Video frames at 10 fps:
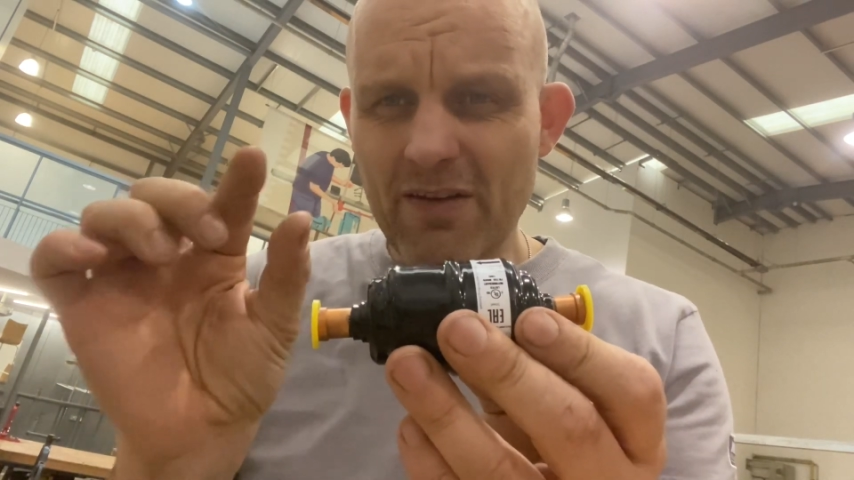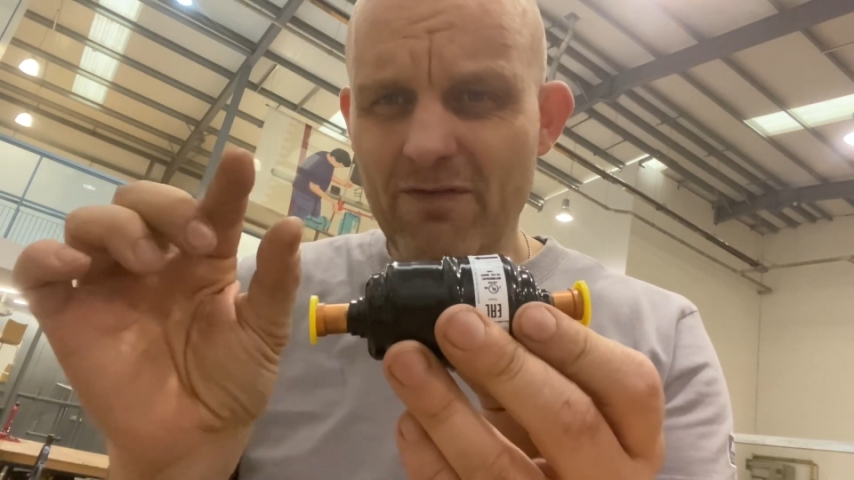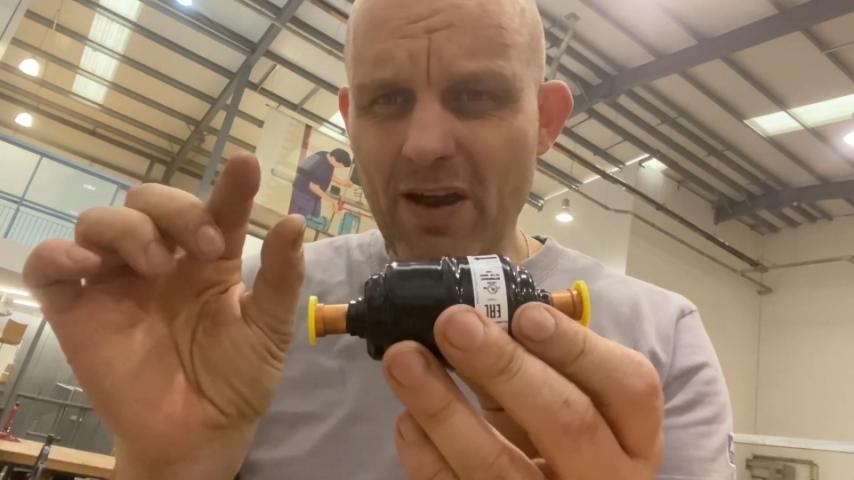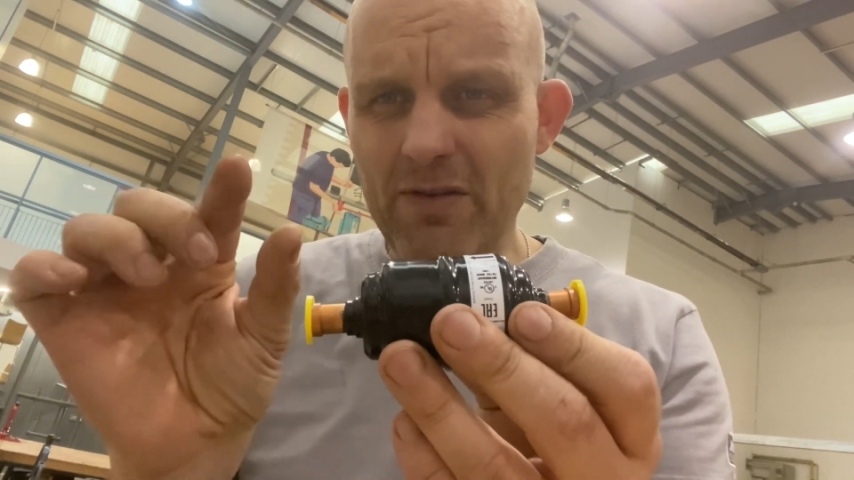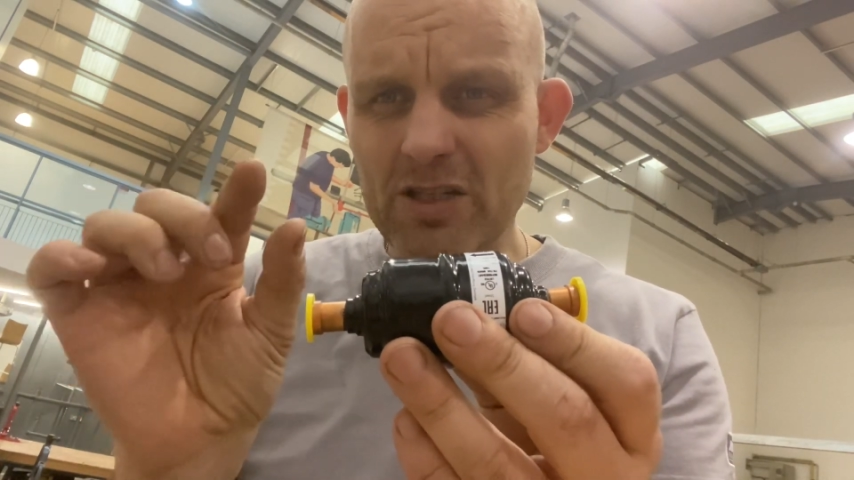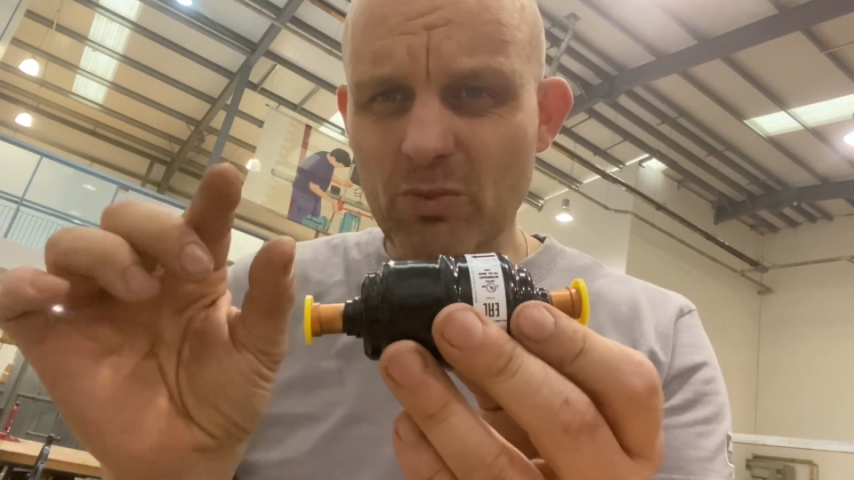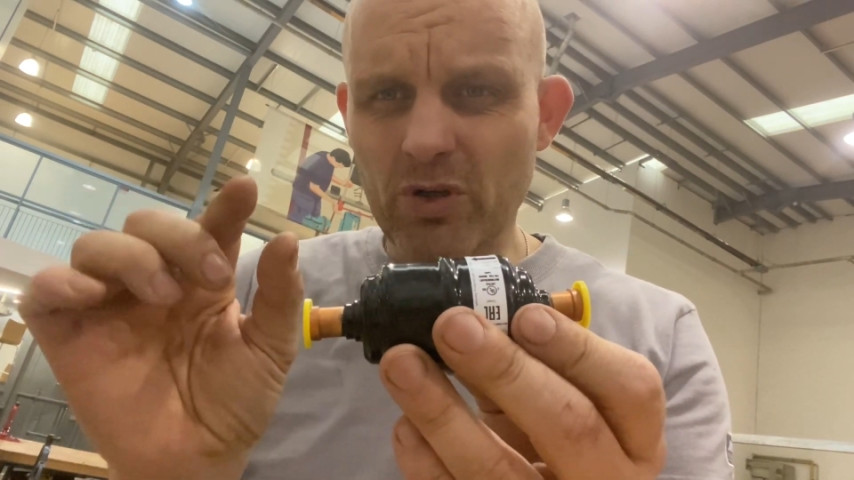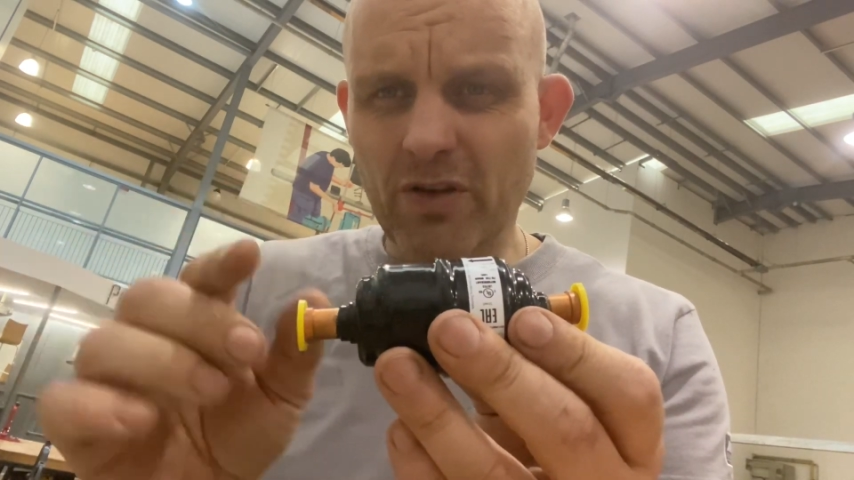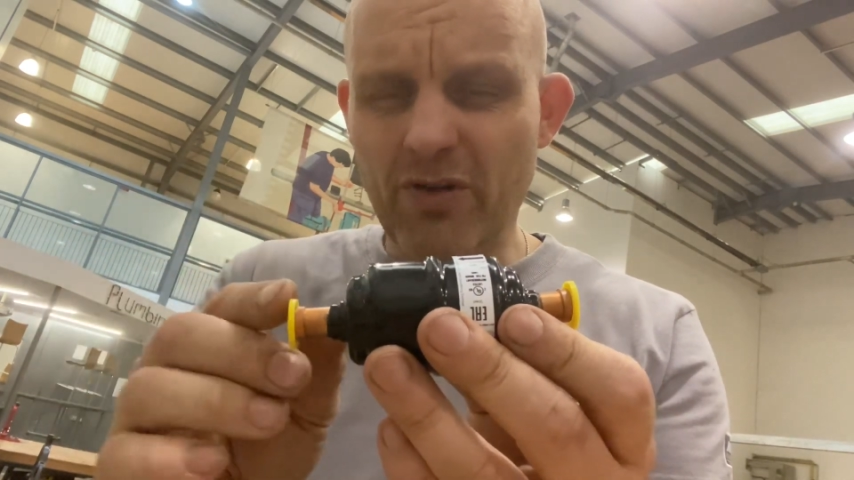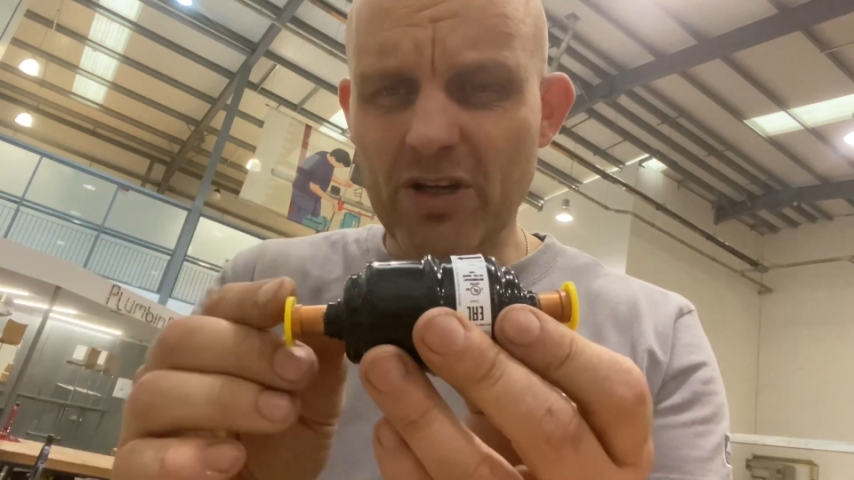very small
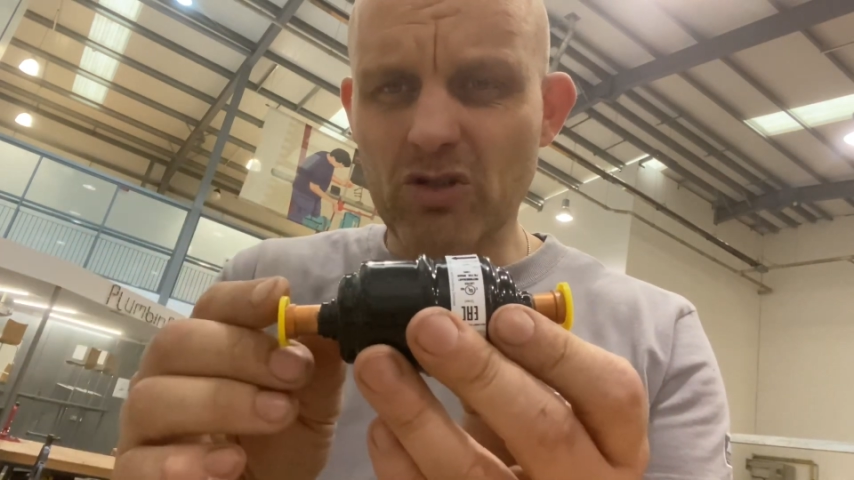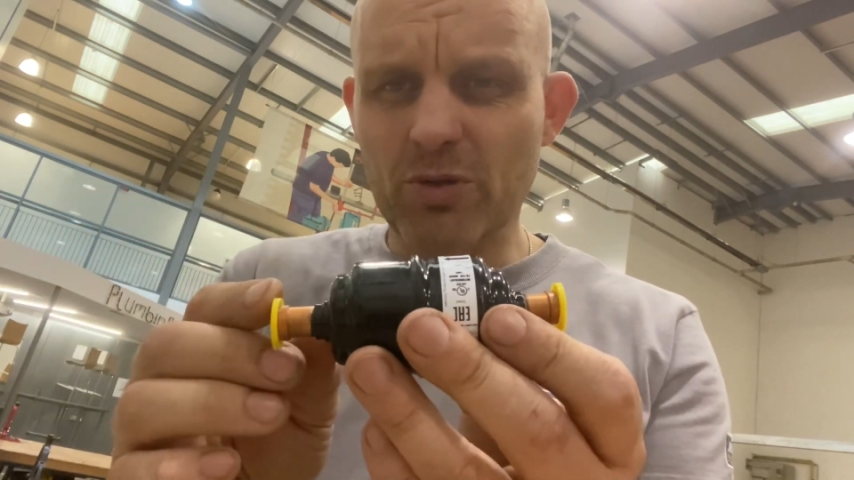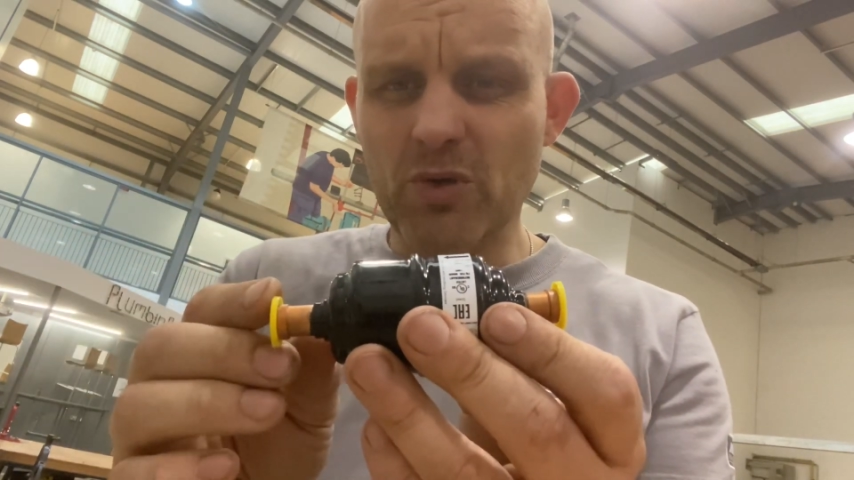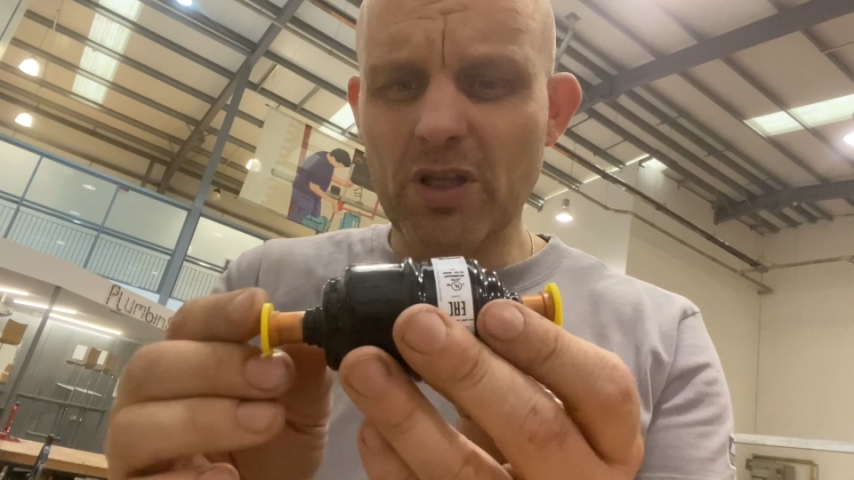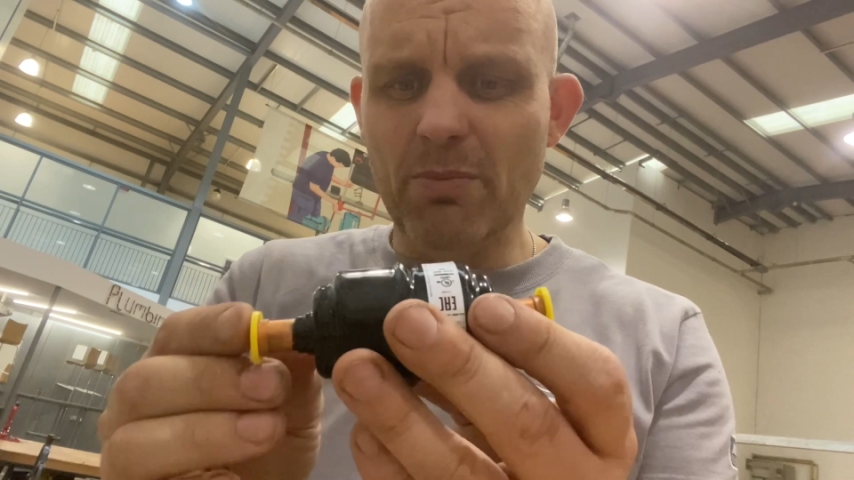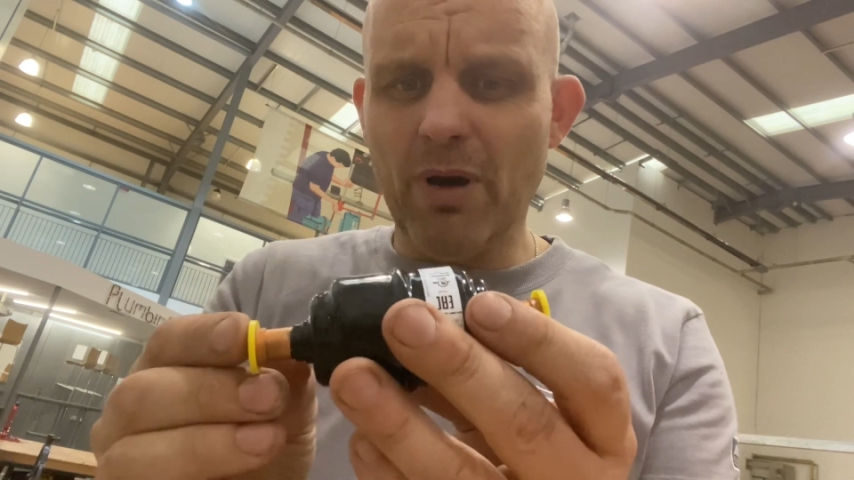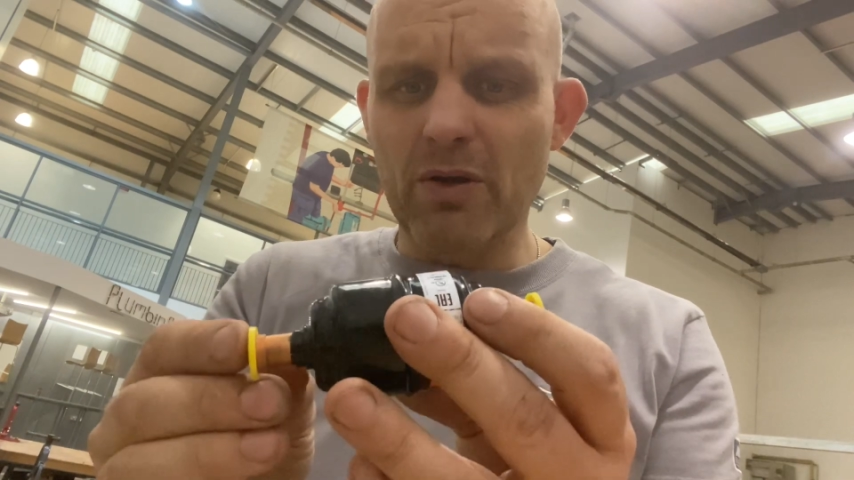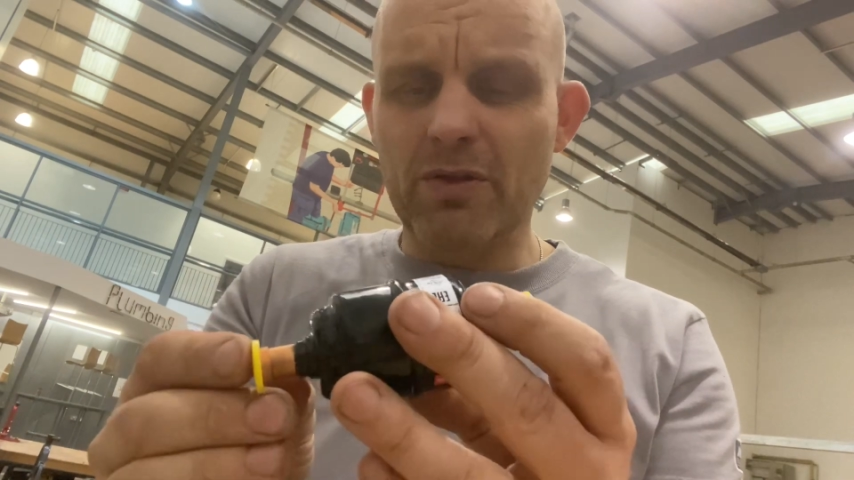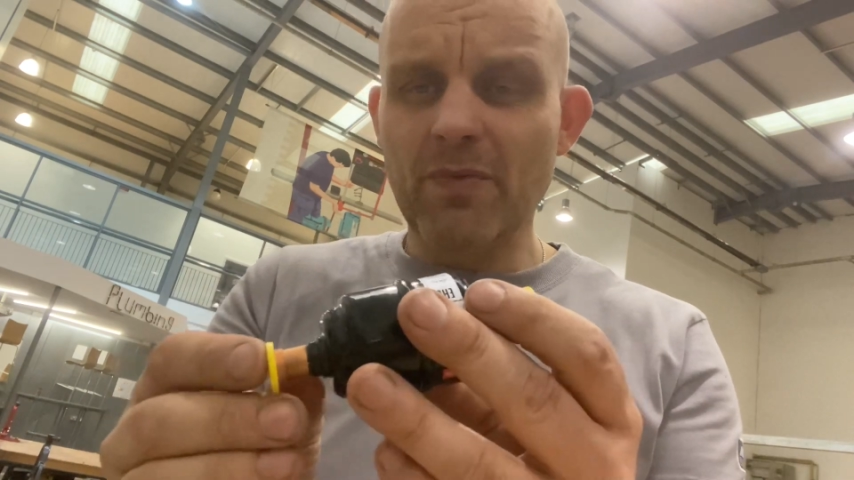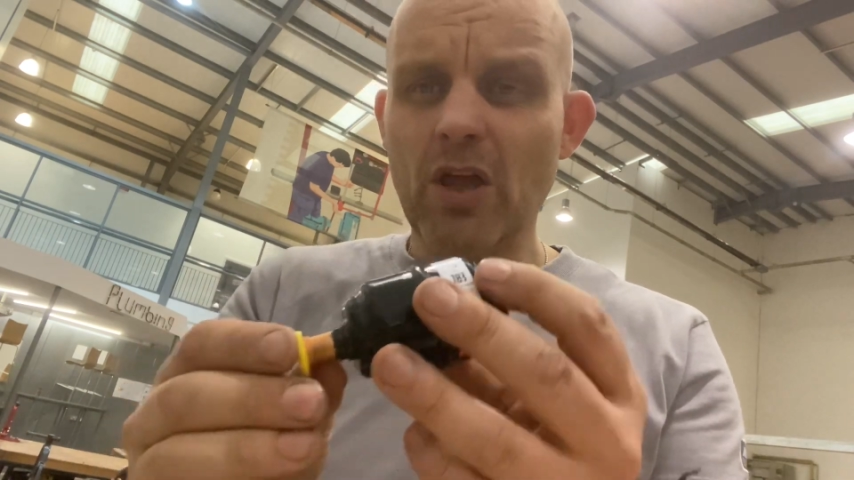differential between them both.